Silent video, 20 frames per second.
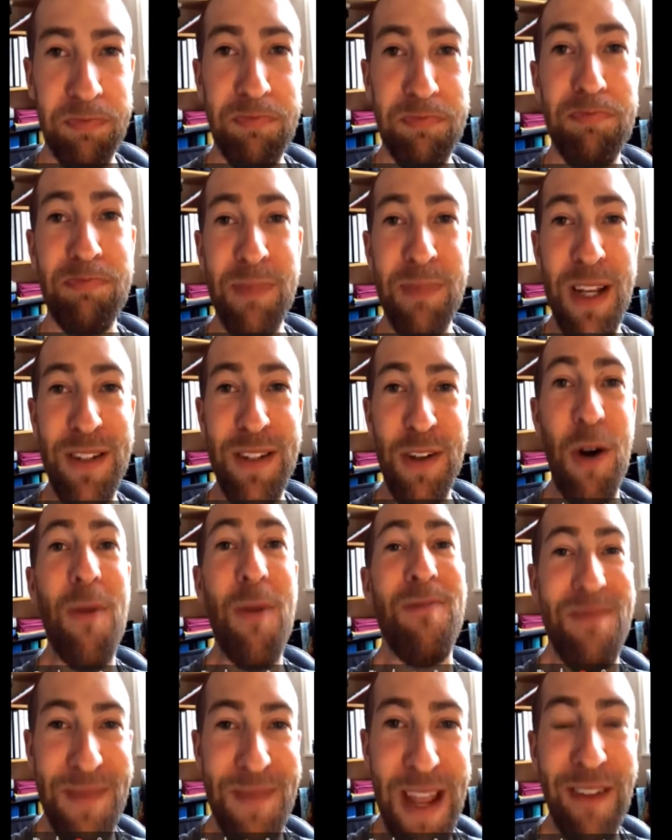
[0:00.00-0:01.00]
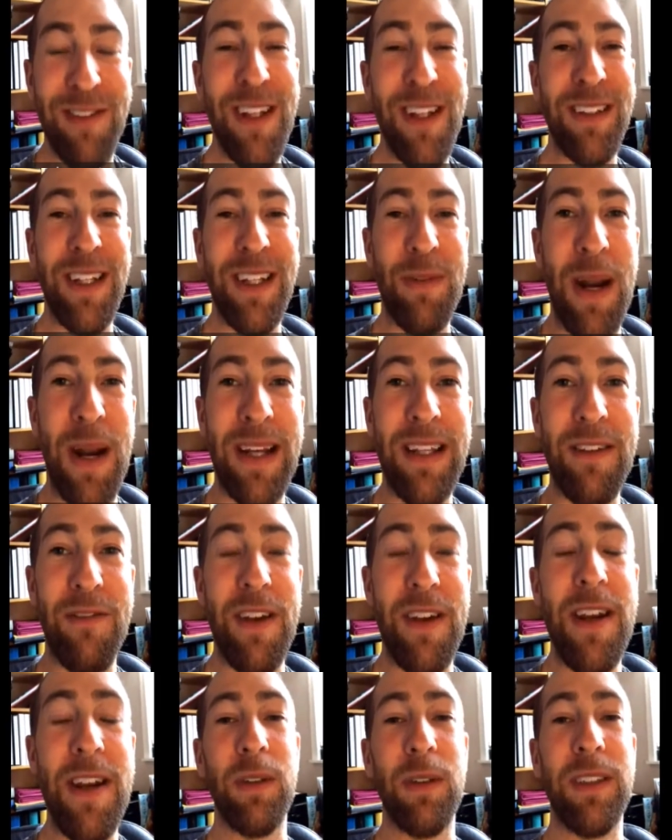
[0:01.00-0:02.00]
Mm-hmm. So definitely ranking
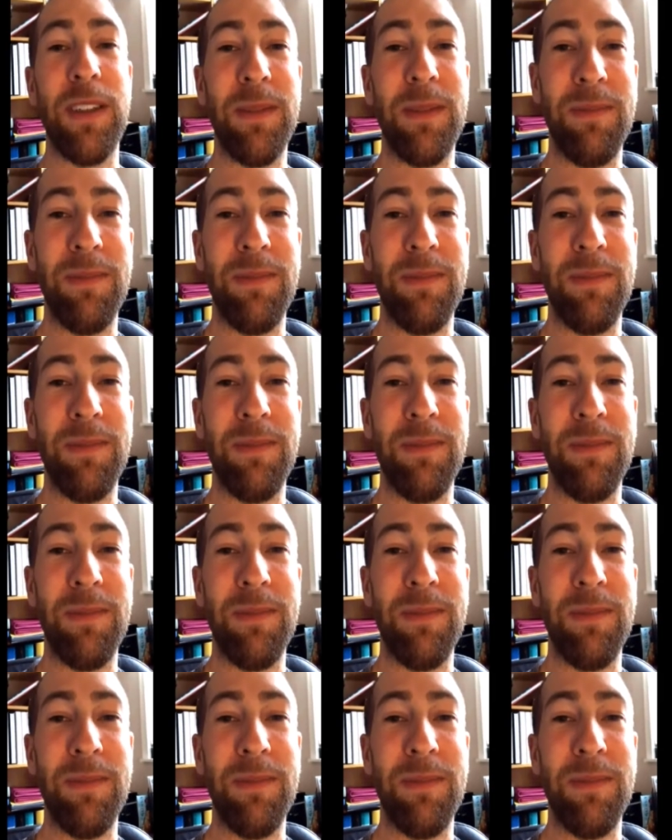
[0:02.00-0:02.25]
videos.